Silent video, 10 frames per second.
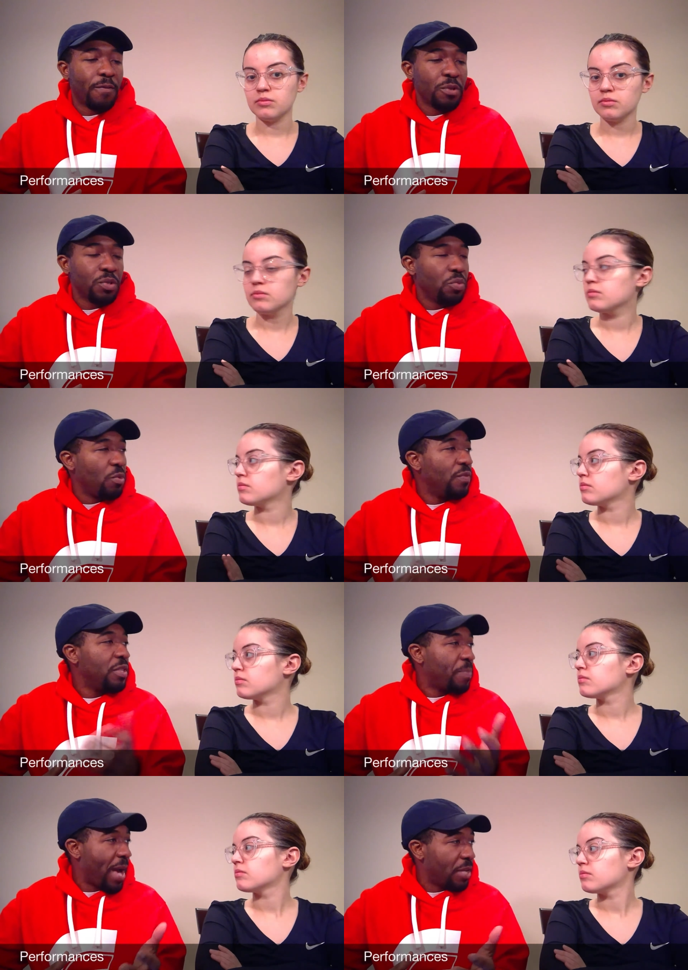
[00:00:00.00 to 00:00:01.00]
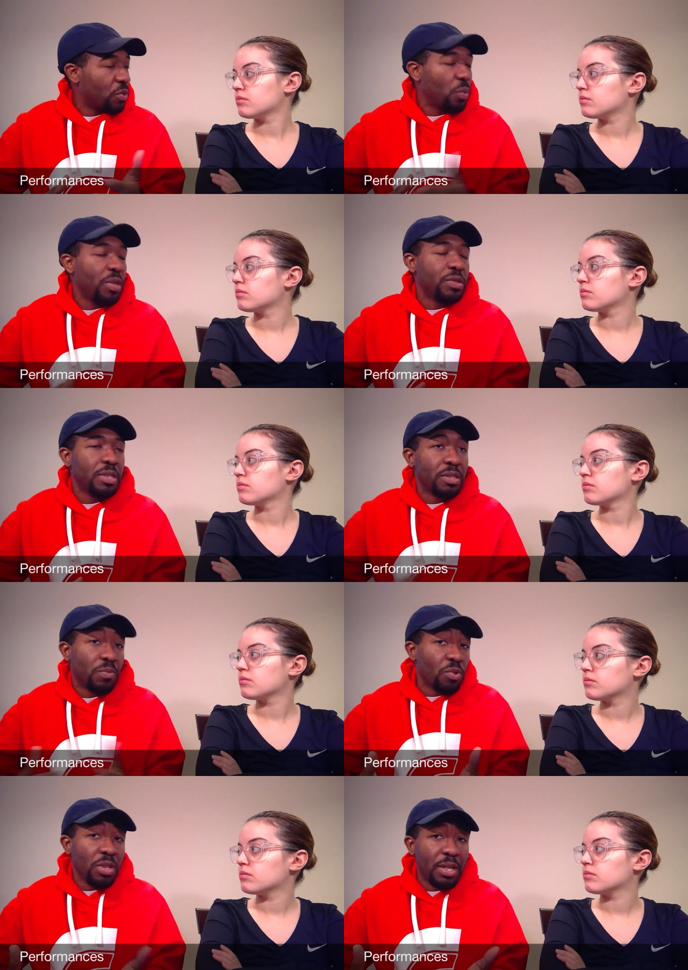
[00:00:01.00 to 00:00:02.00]
Speaker 1: first two movies, Patrick Wilson,
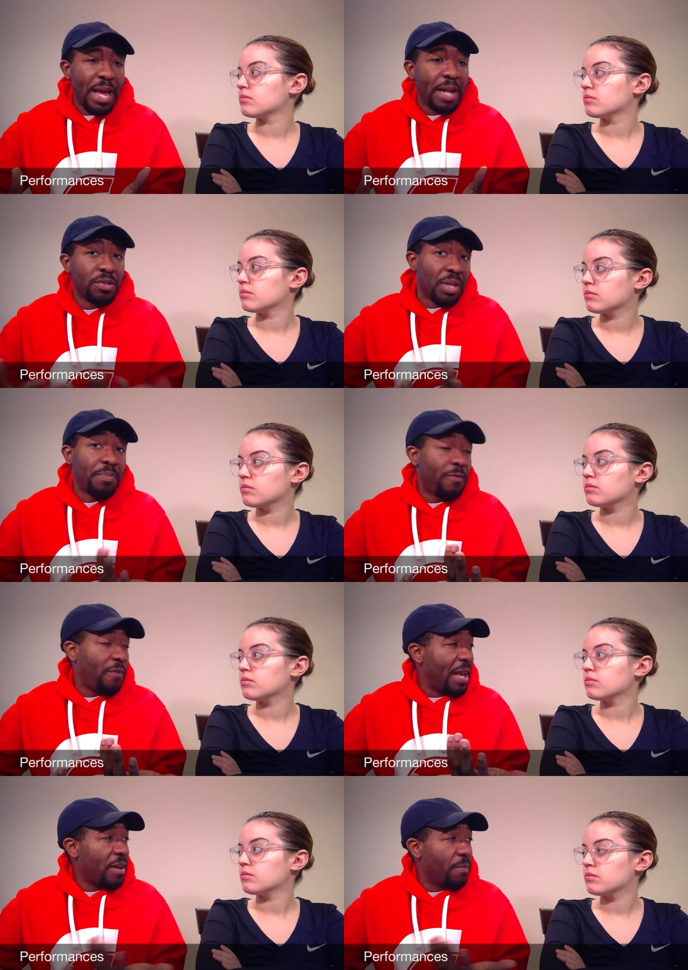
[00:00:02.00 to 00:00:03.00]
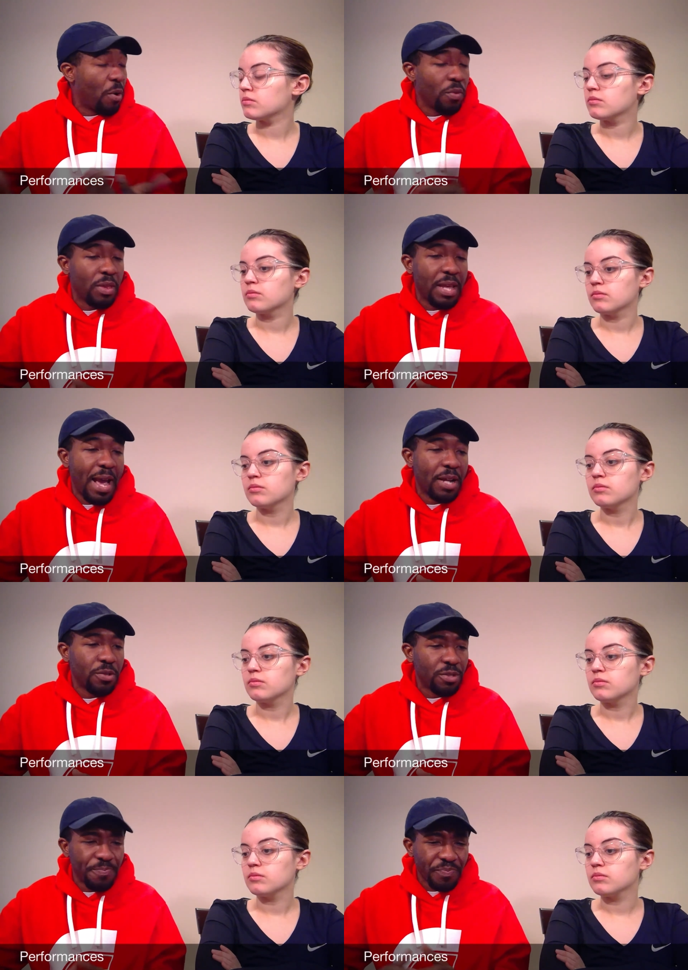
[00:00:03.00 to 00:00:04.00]
some really good actors. I'm a fan of both of the
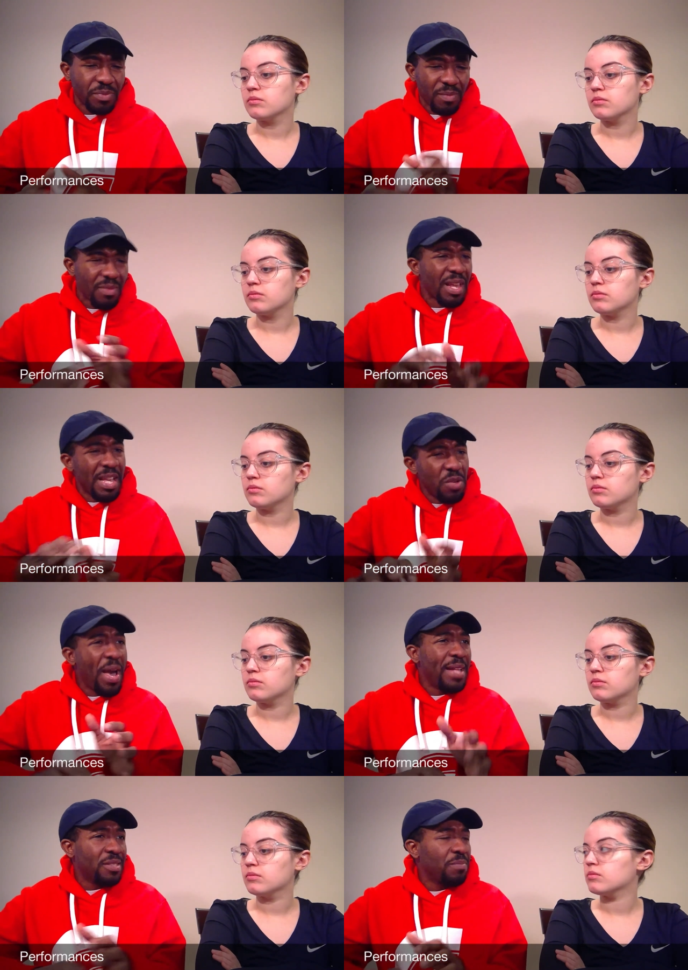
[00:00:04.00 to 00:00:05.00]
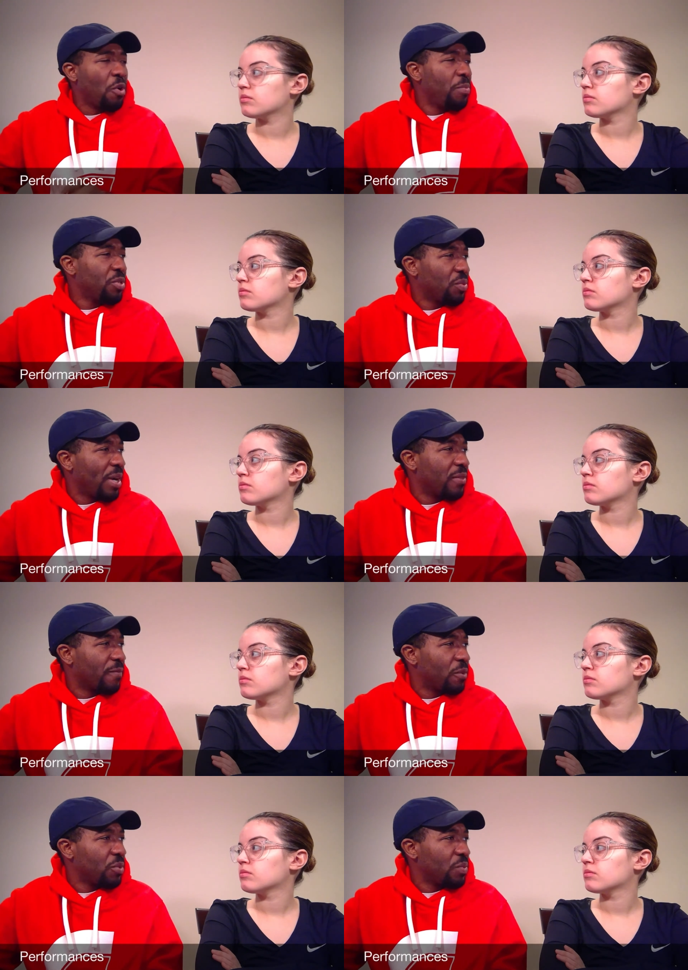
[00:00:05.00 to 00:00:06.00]
actors. And you had some moments throughout the
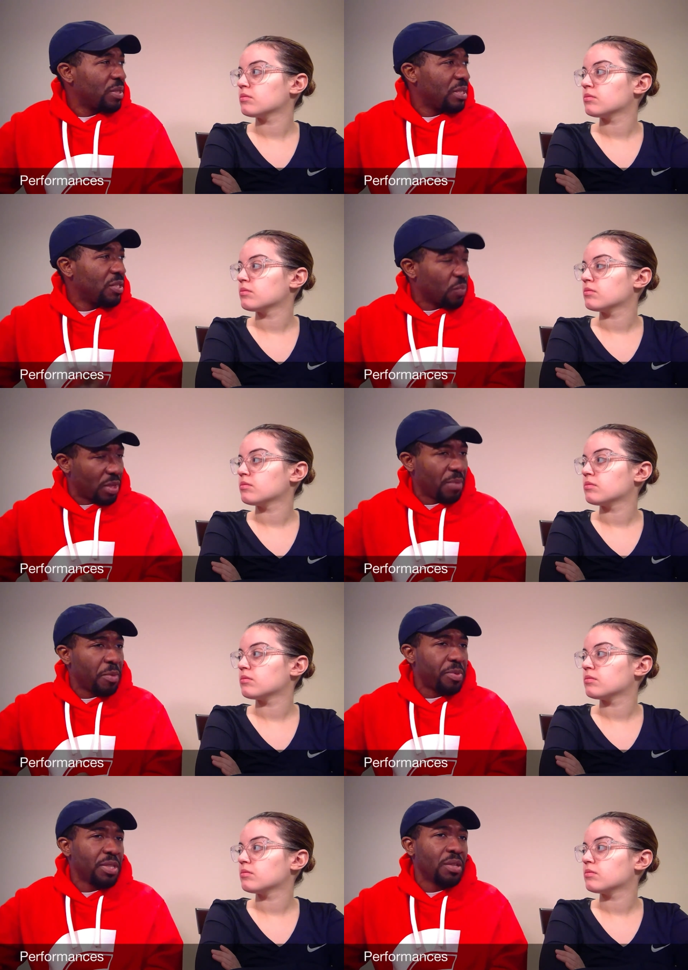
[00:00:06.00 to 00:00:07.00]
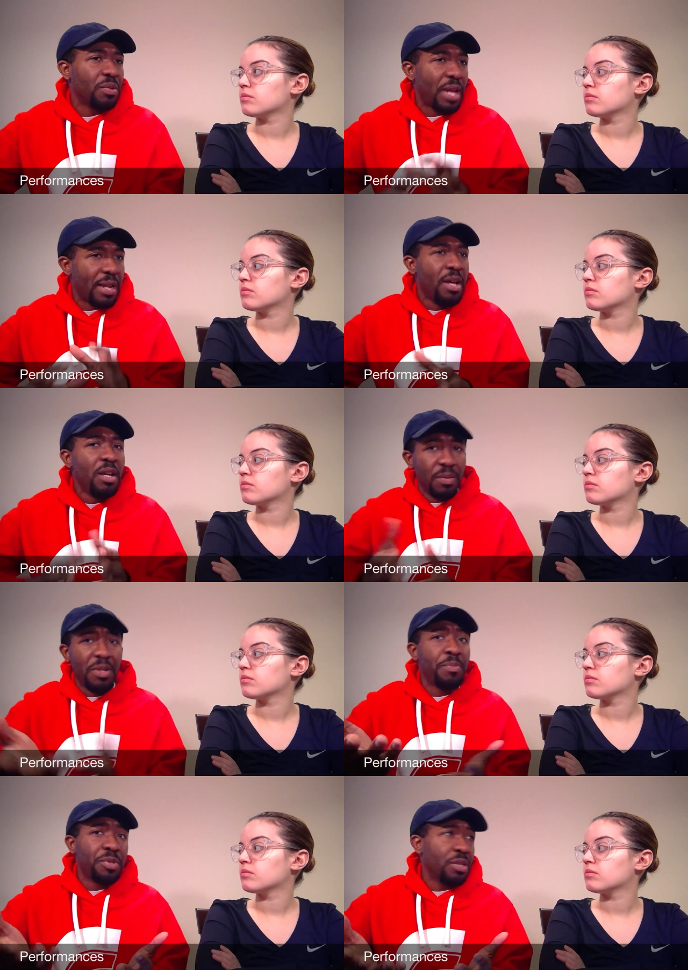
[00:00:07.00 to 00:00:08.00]
first two Insidious with them in particular that,
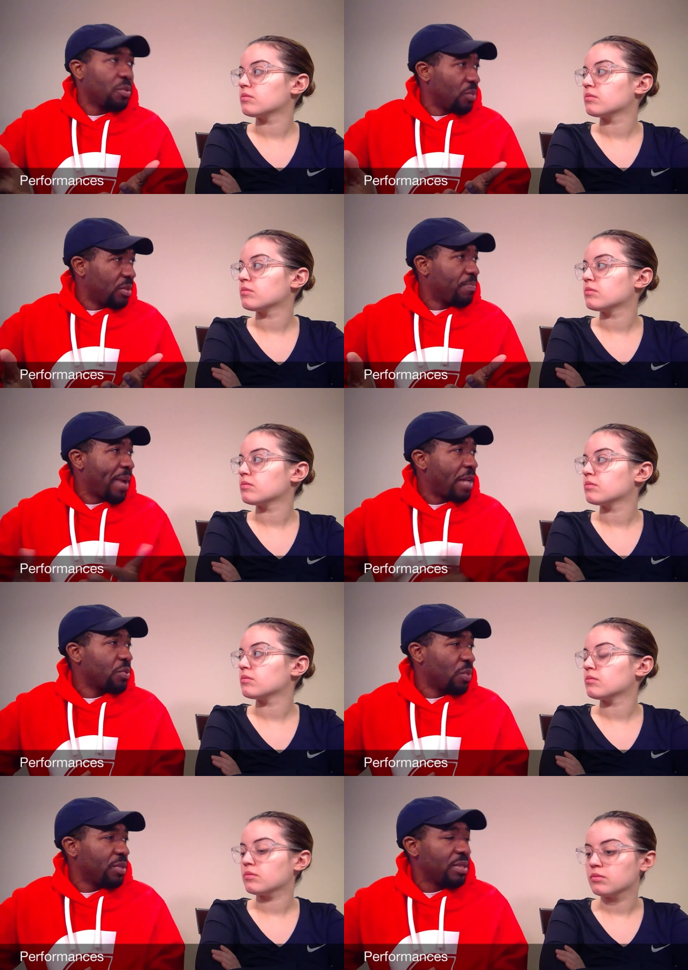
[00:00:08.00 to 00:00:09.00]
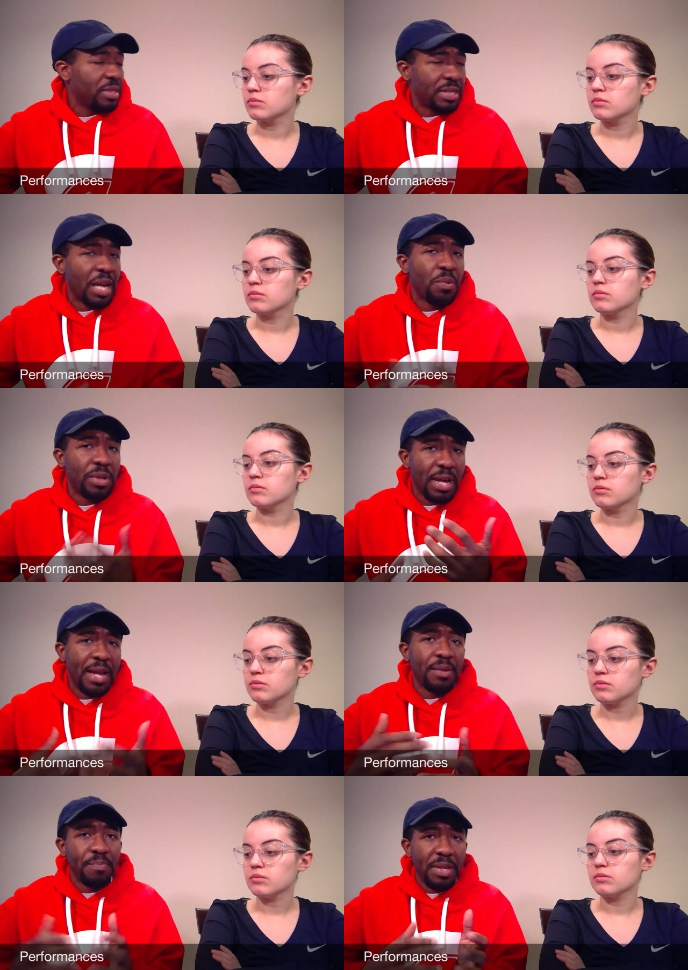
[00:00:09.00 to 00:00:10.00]
in particular with Patrick Wilson, the second one
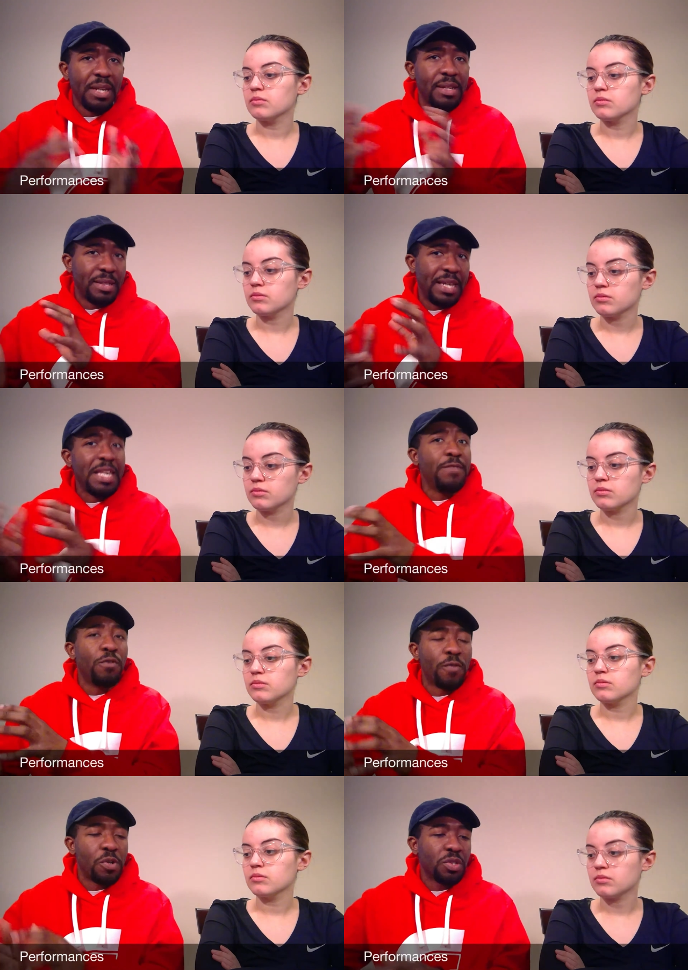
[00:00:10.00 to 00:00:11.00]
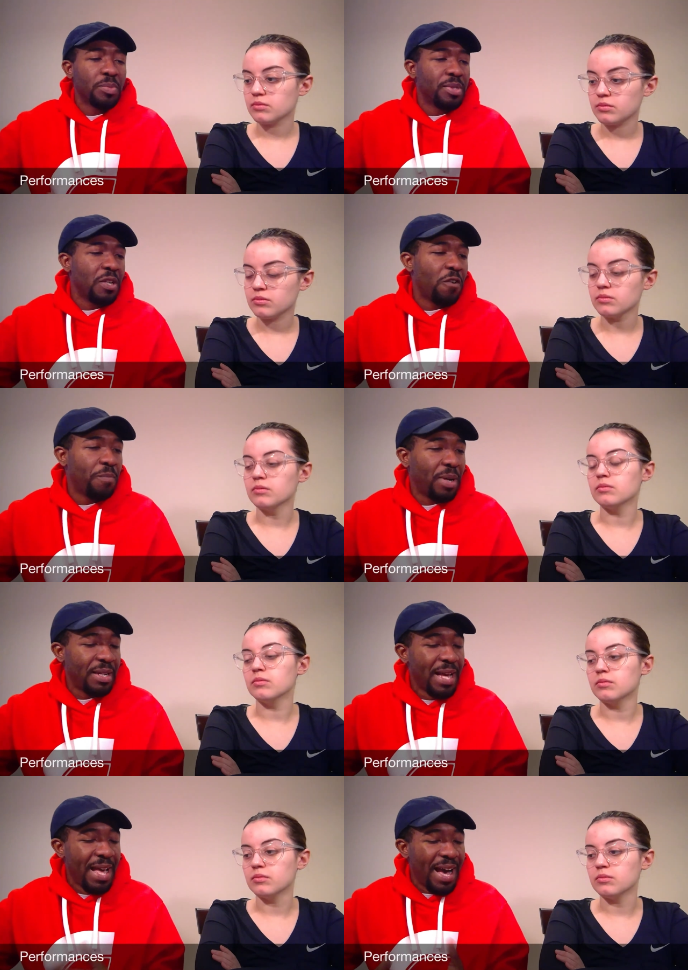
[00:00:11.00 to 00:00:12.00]
kind of being the evil version himself.
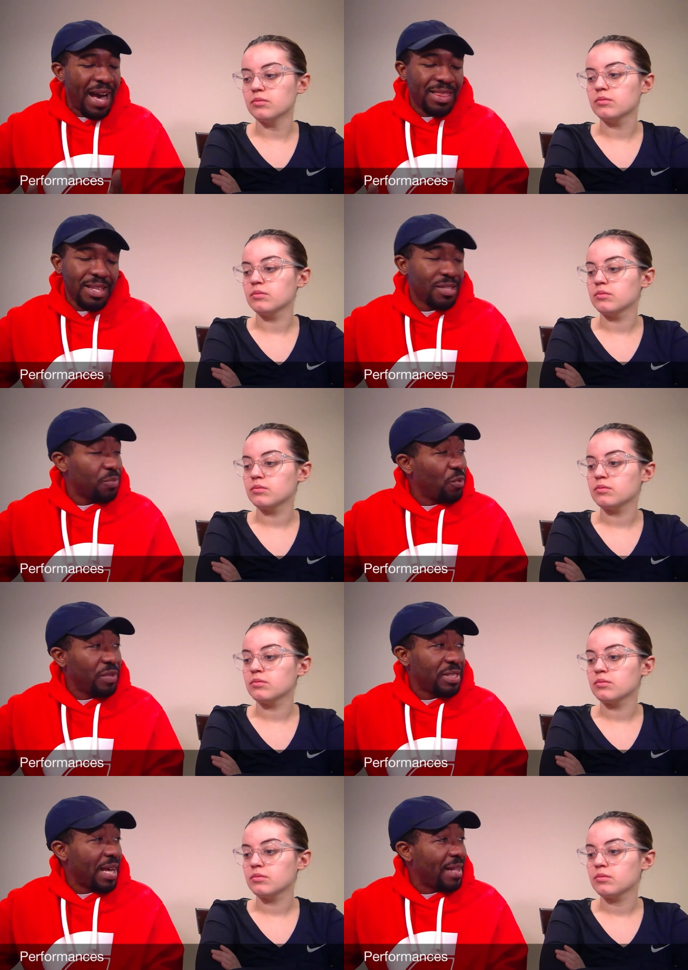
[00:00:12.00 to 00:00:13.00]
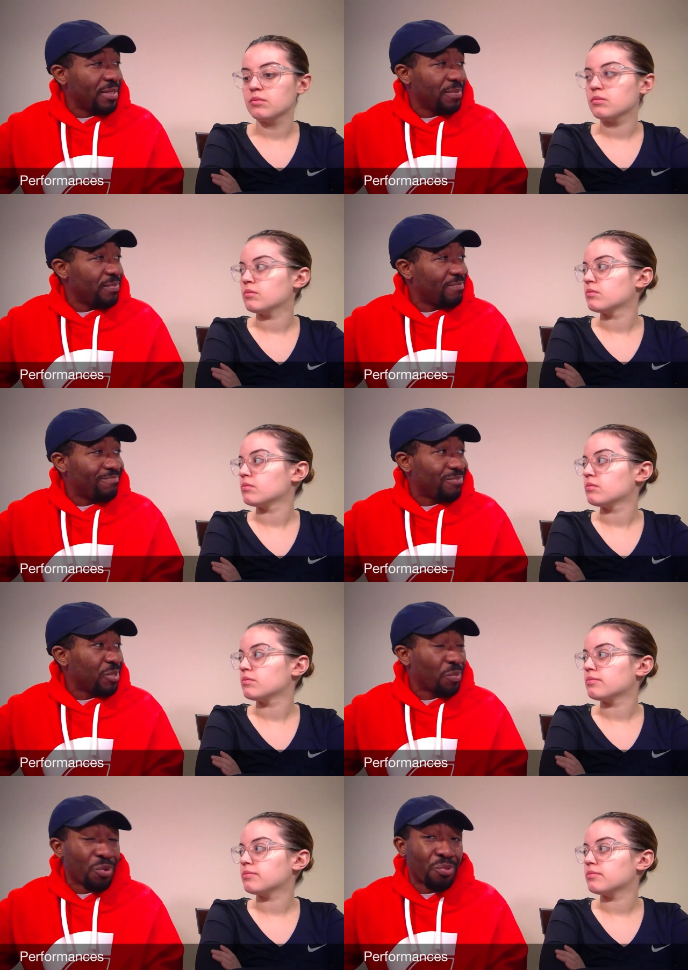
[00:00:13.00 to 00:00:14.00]
But mm-hmm. I think this movie just had some some